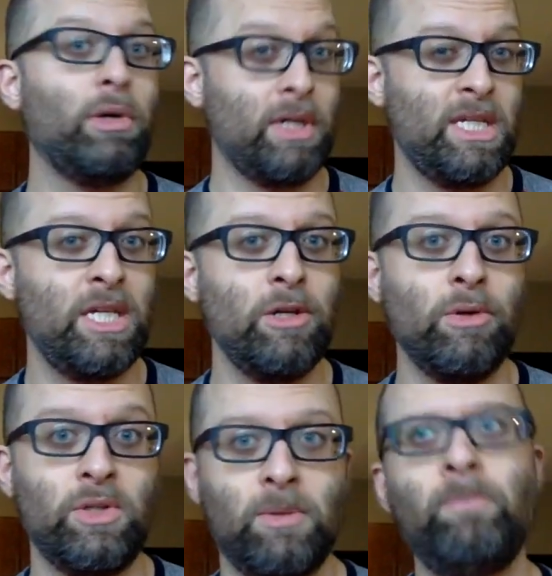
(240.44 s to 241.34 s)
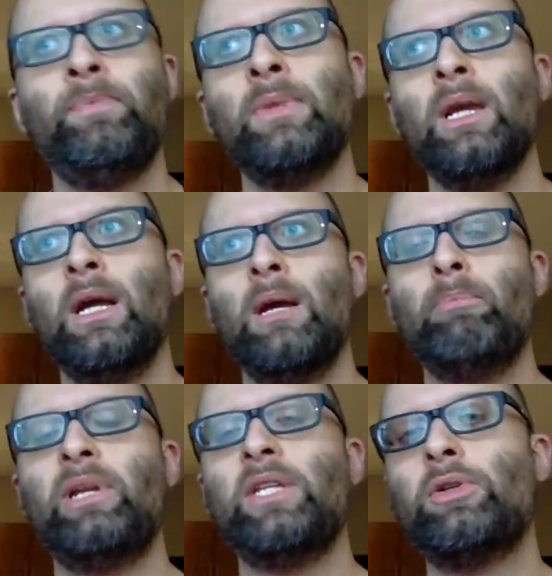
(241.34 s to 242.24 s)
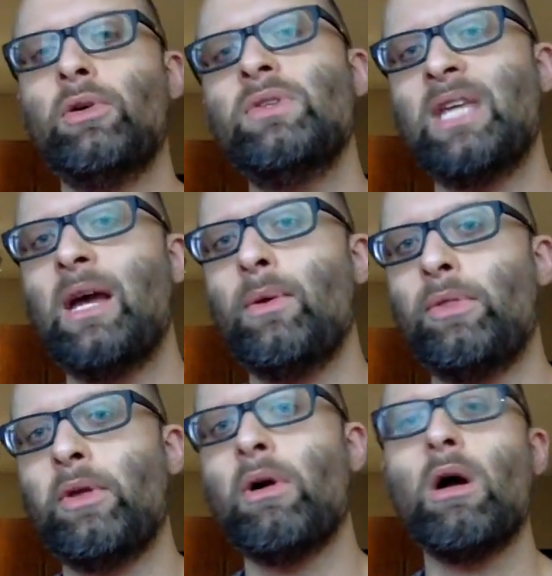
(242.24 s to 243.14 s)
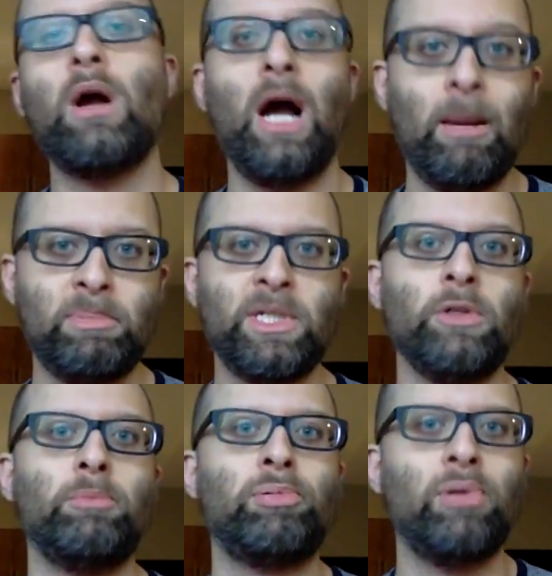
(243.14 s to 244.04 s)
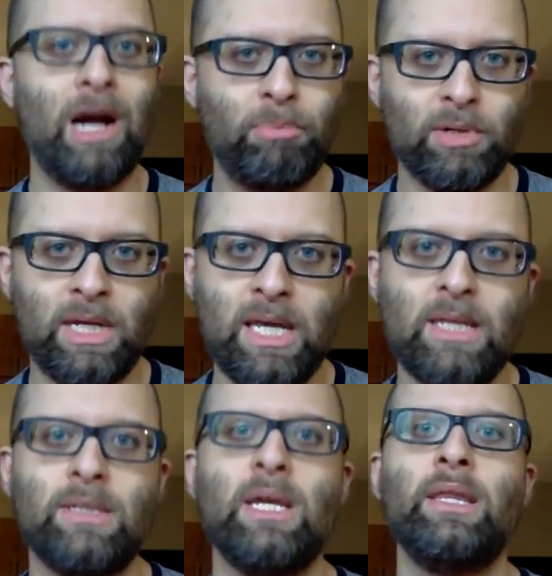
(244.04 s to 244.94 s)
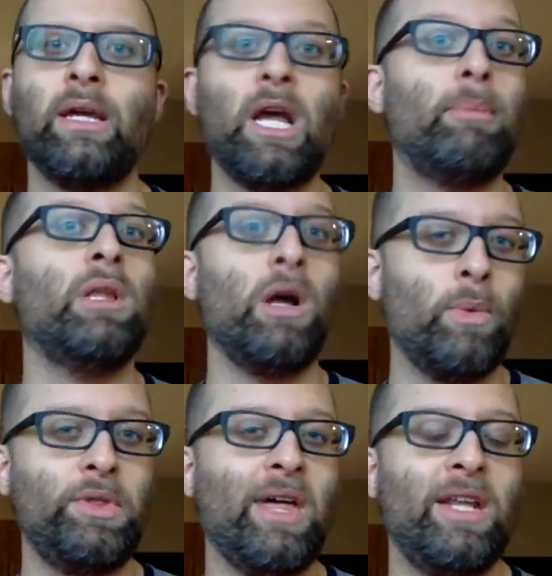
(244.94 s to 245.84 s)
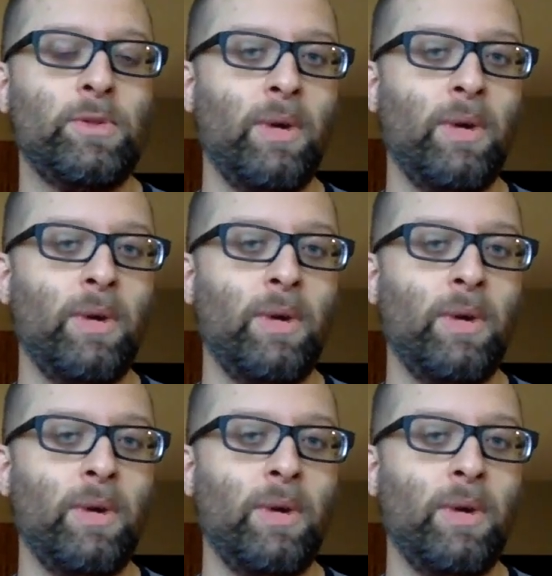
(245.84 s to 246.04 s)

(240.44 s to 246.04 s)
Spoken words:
look as huge. But it turns out there are optical properties that come along with that as